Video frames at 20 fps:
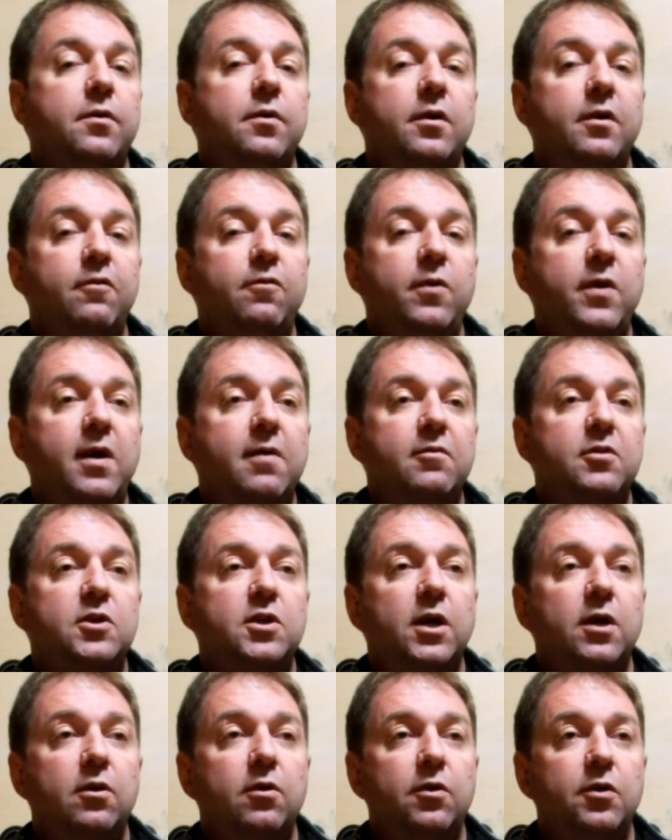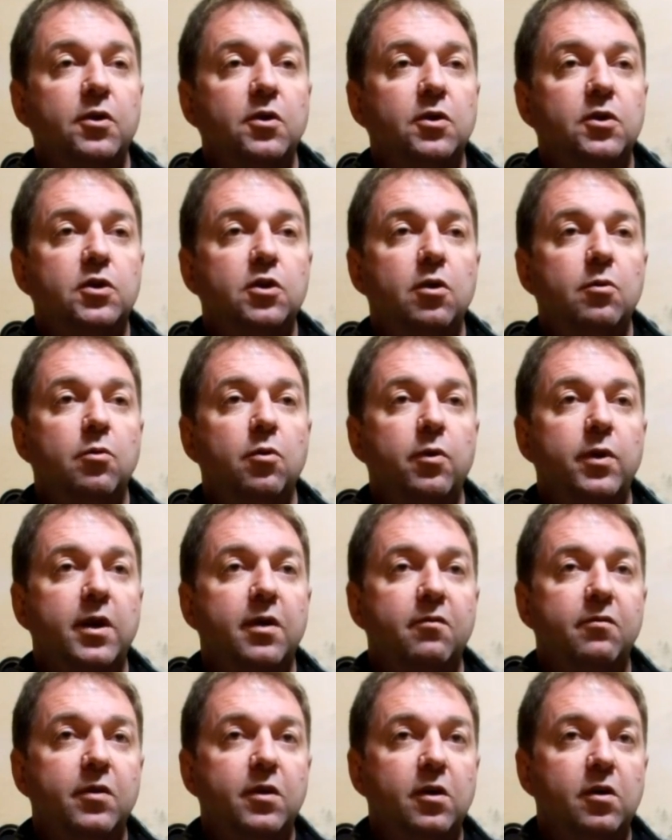If we have a channel on YouTube or we
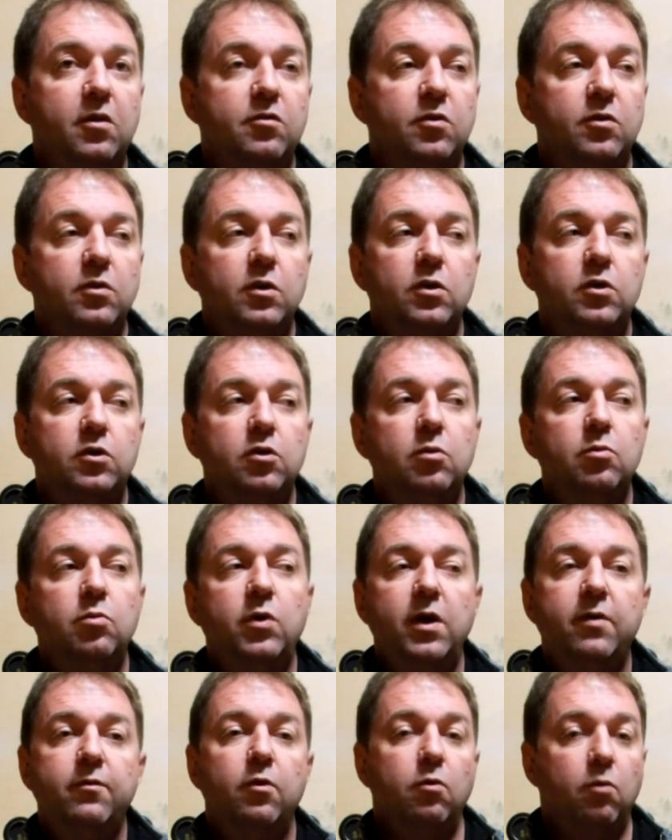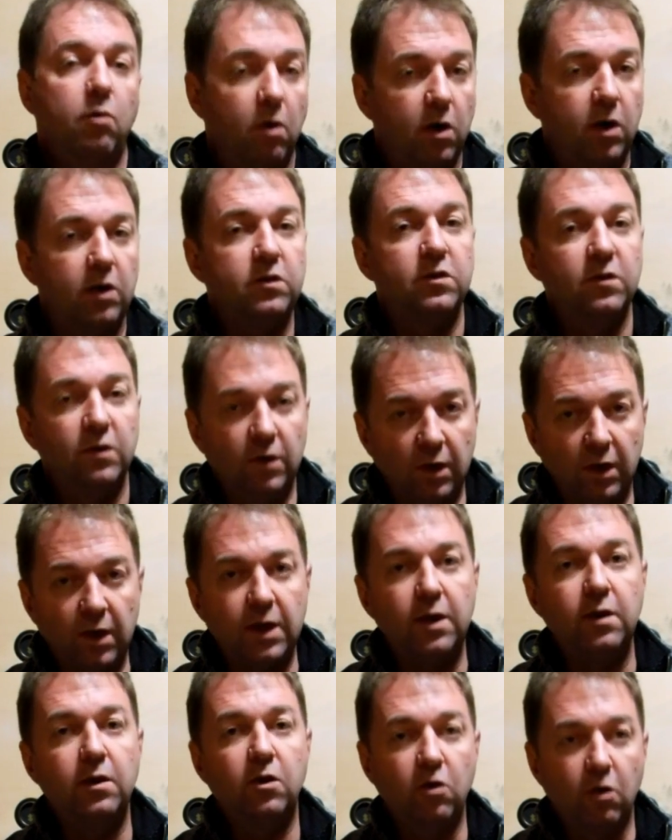have videos on YouTube, we have a right to
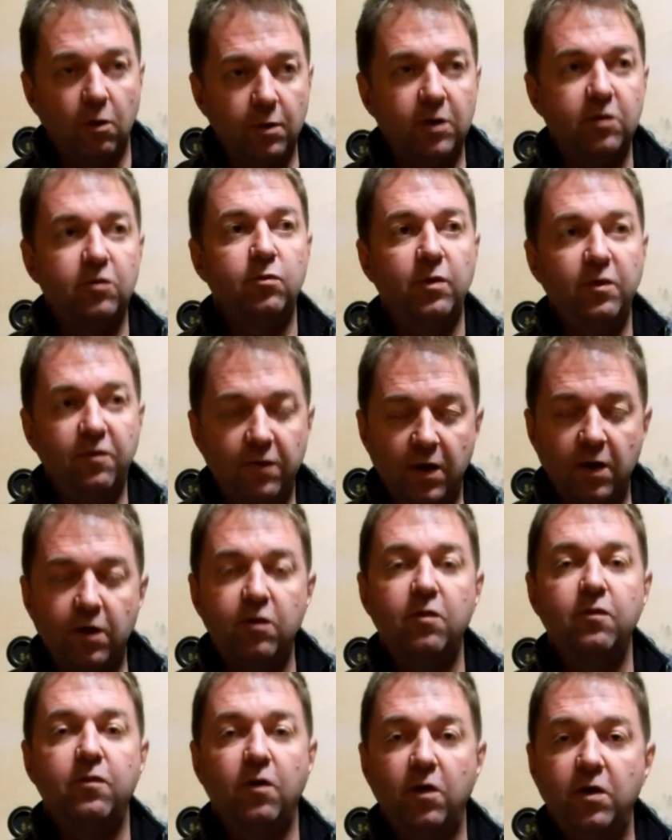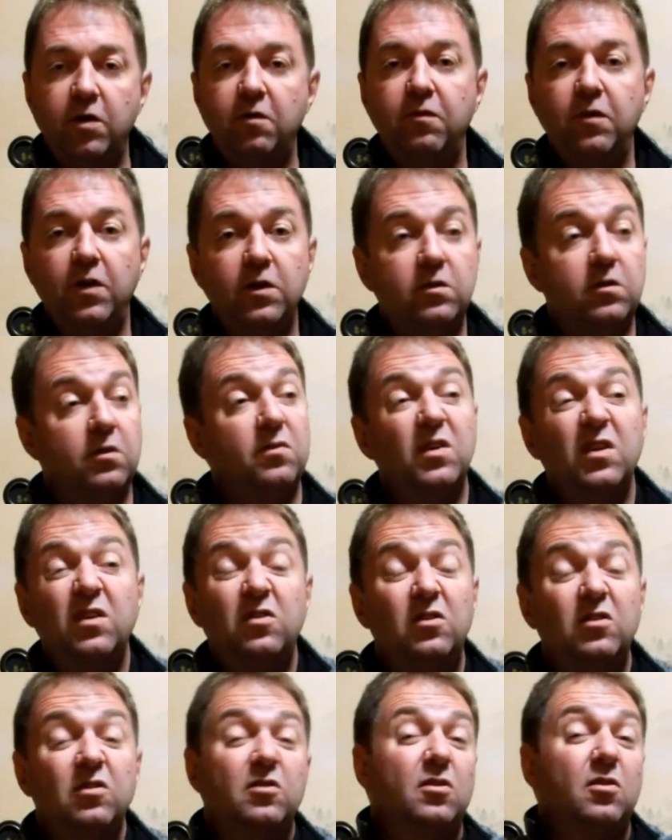delete comments we find offensive. It's
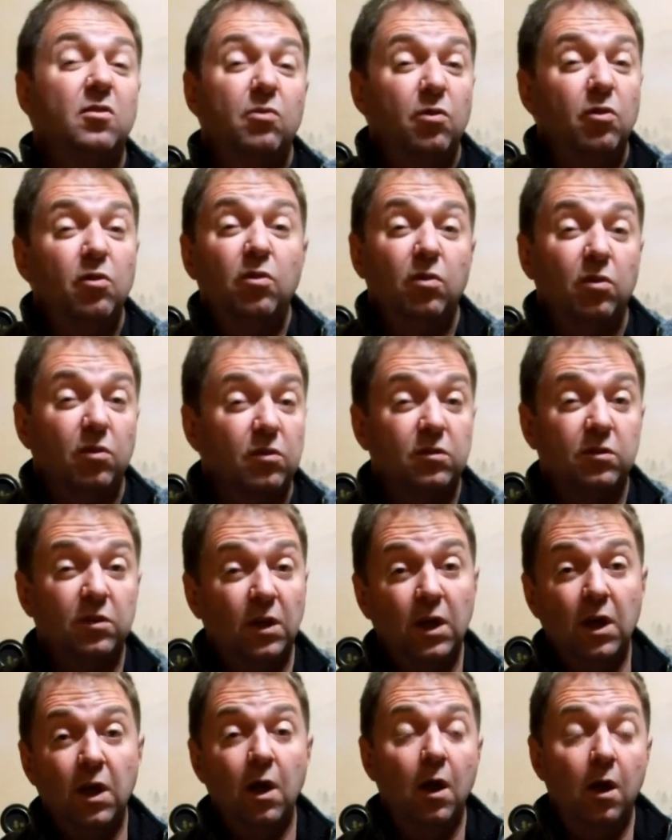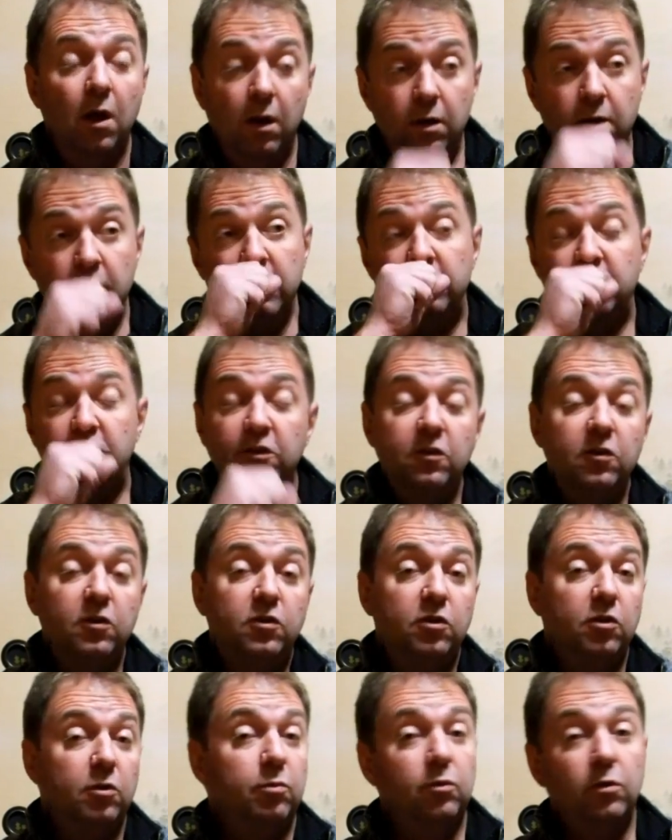just the rules. It's the
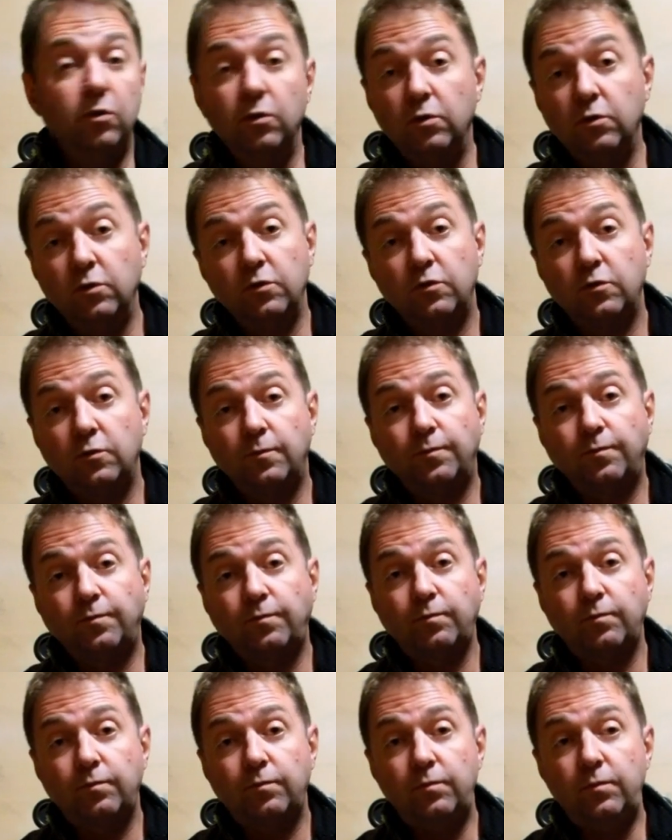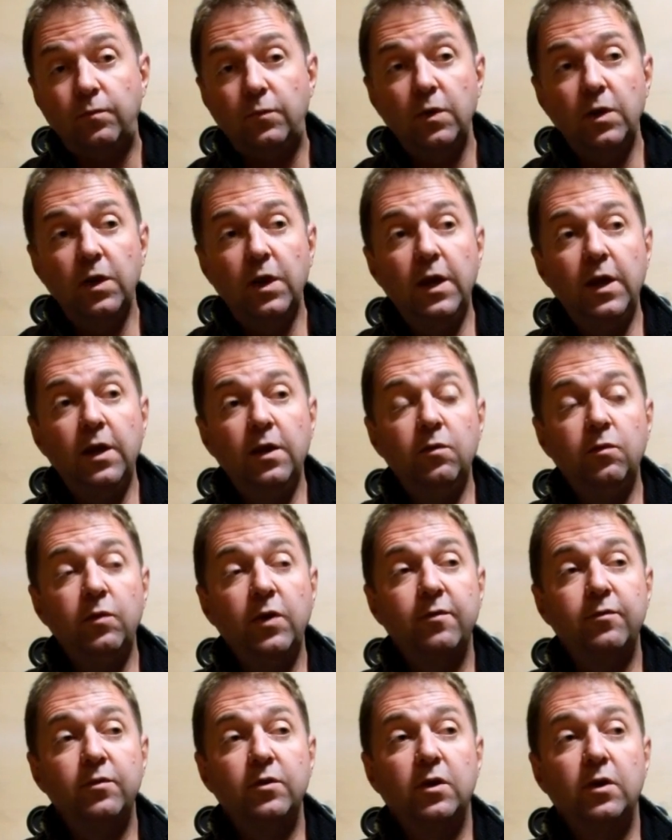YouTube rules. And we
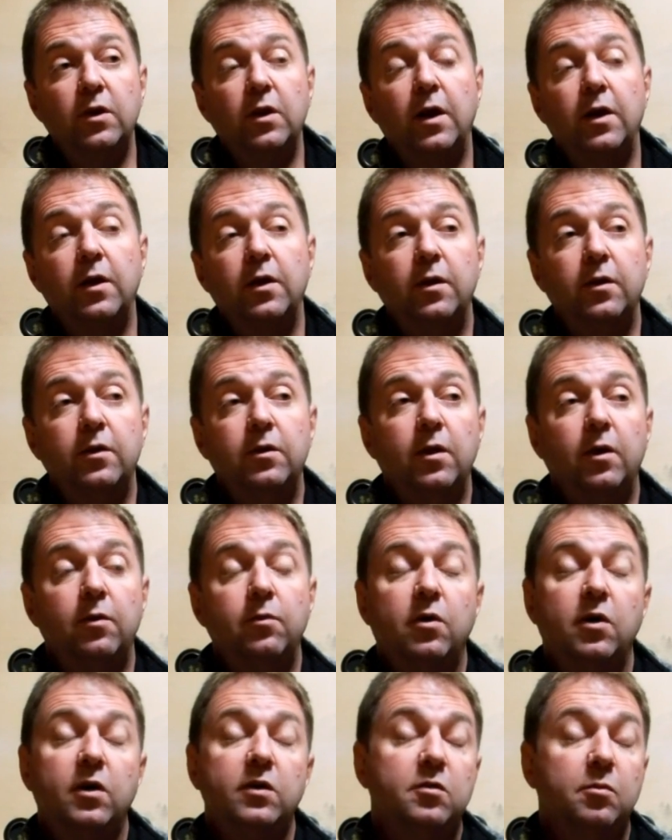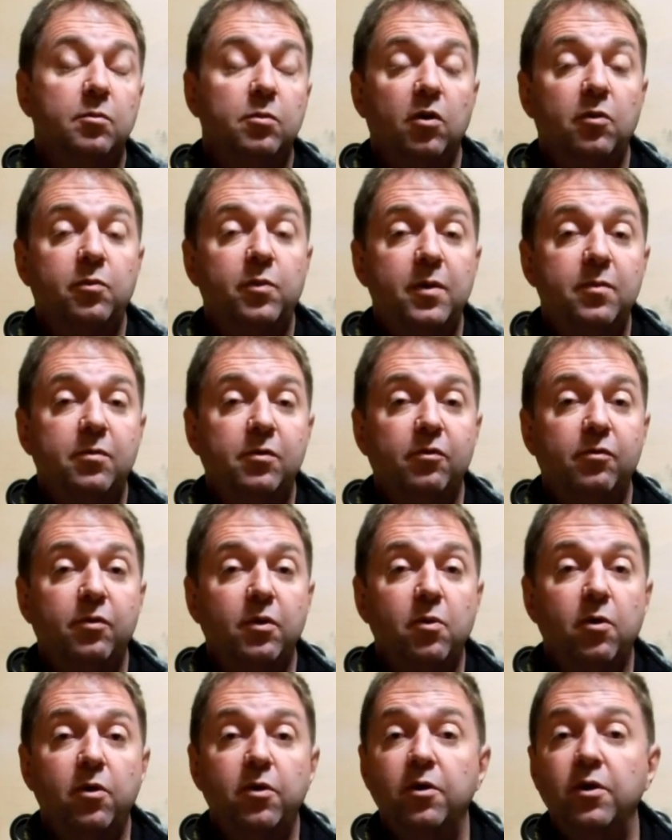have a right to block people if we
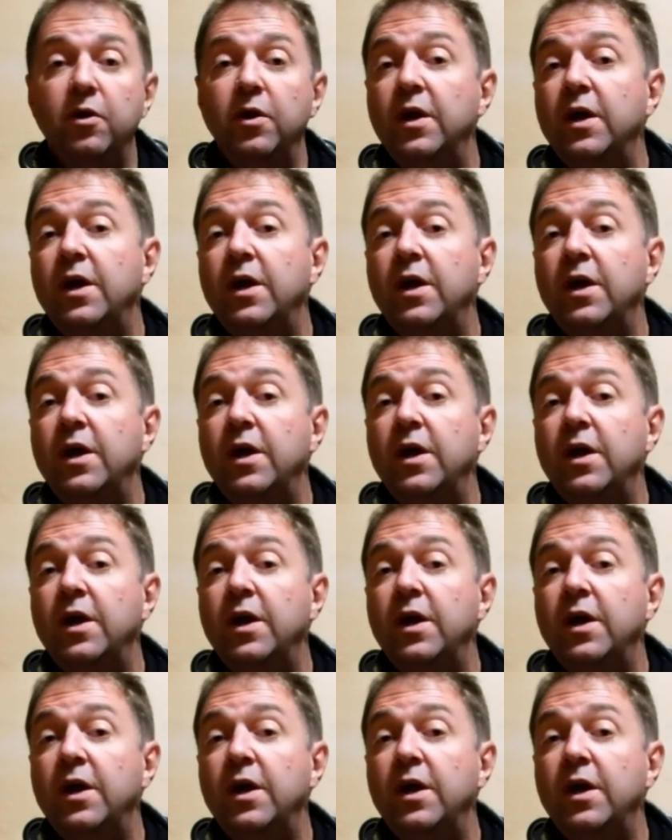want to.